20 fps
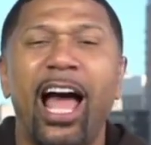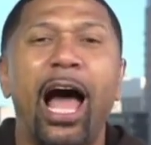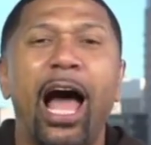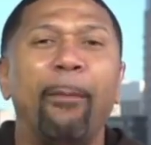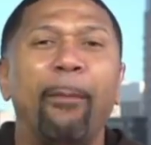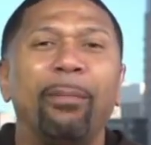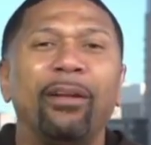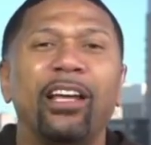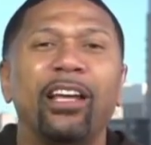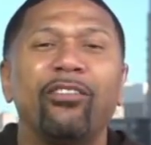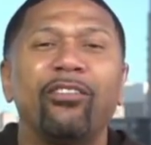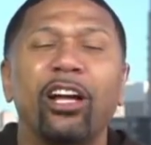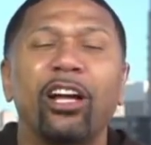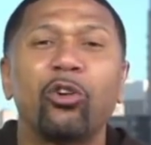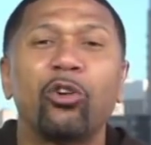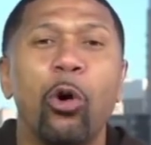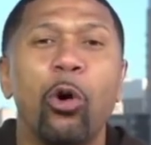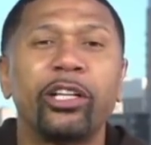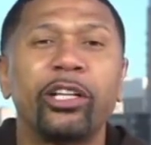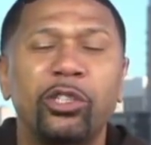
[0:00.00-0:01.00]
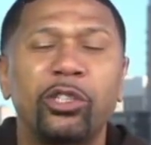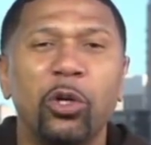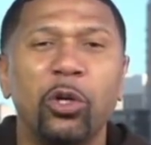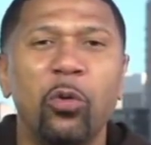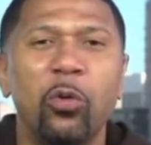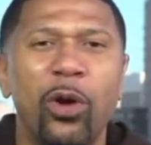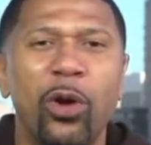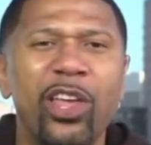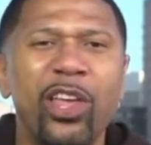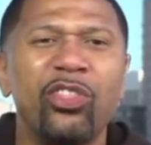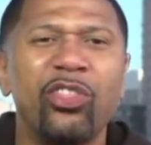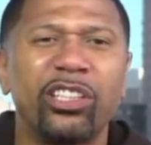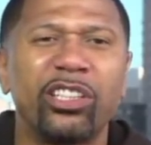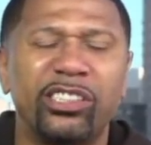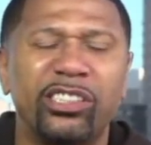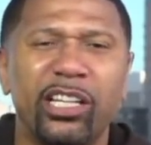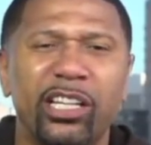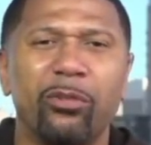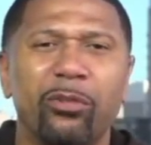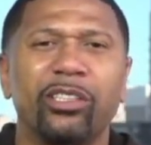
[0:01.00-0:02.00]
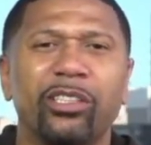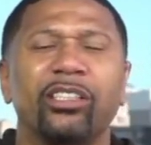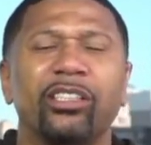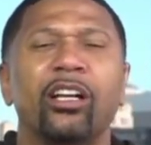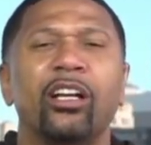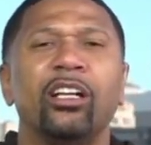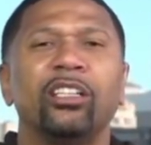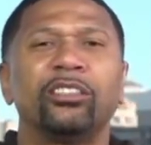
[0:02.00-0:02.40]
I believe they're going to win the series.